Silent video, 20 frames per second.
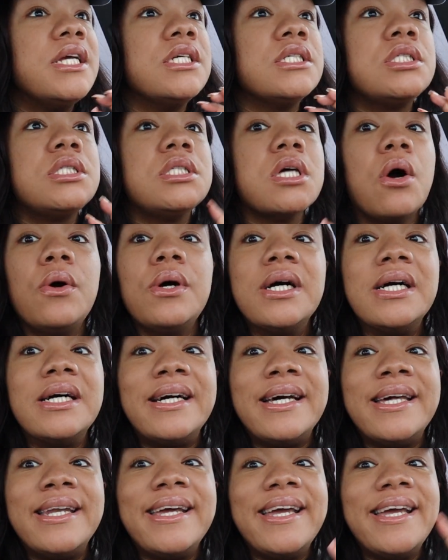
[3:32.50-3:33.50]
is so
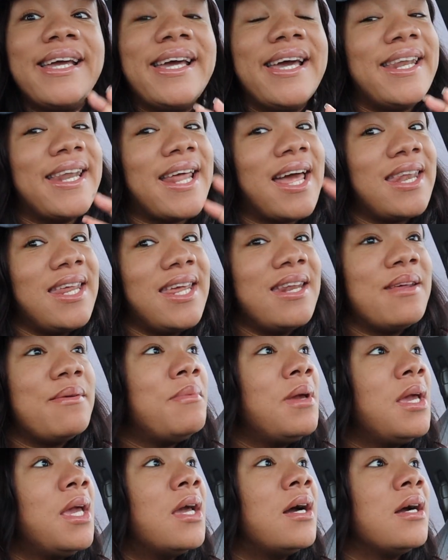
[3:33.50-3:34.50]
good, and I needed
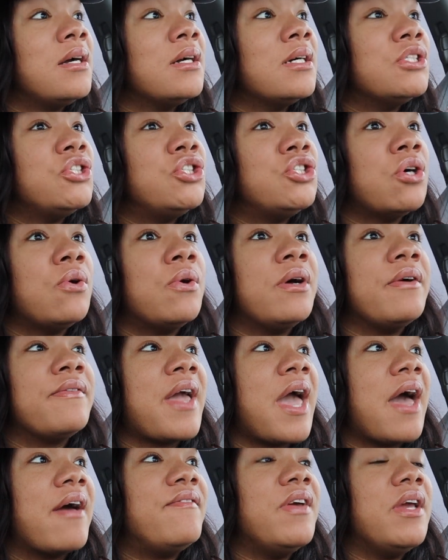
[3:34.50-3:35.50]
me a good jolt of
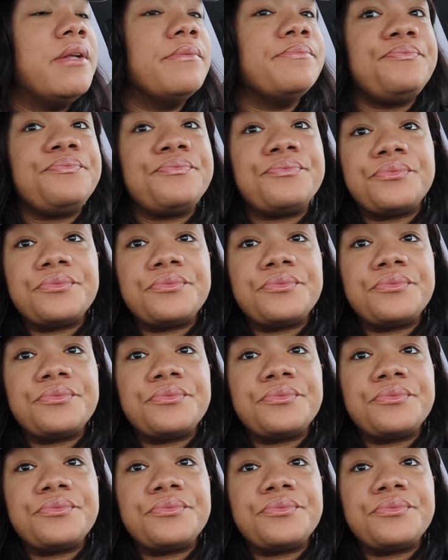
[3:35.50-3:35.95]
caffeine.